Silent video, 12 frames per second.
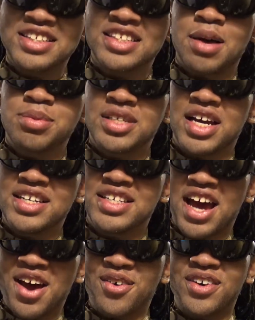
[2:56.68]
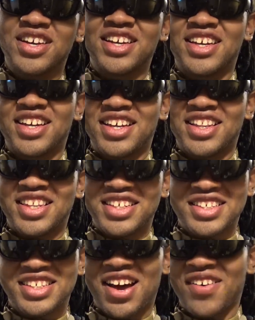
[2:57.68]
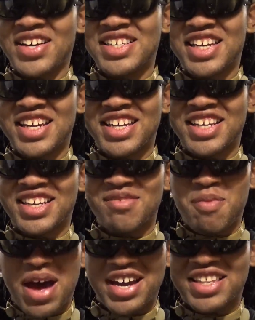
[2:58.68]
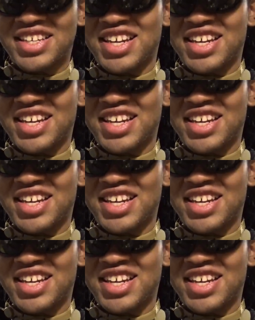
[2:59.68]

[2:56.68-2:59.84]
is upside down. This is how I did it back in the